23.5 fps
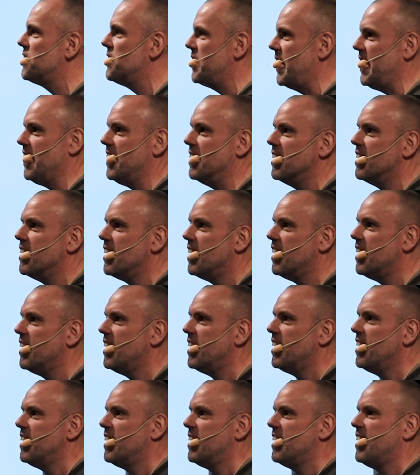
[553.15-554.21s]
thing.
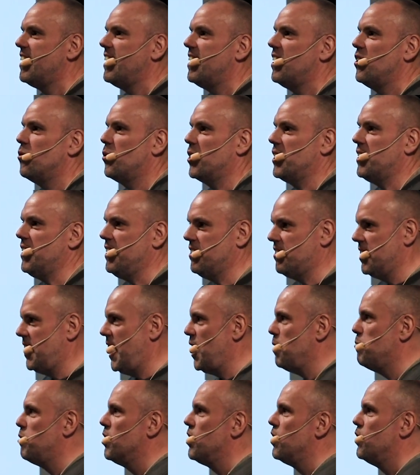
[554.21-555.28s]
What is a
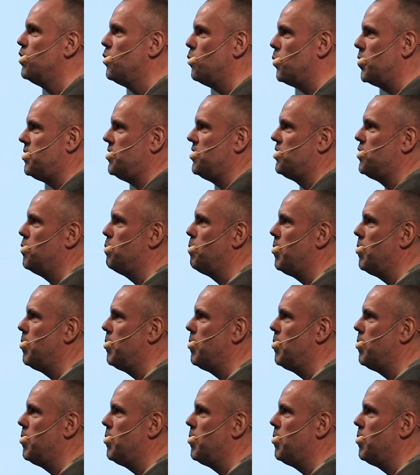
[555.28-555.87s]
label? What is a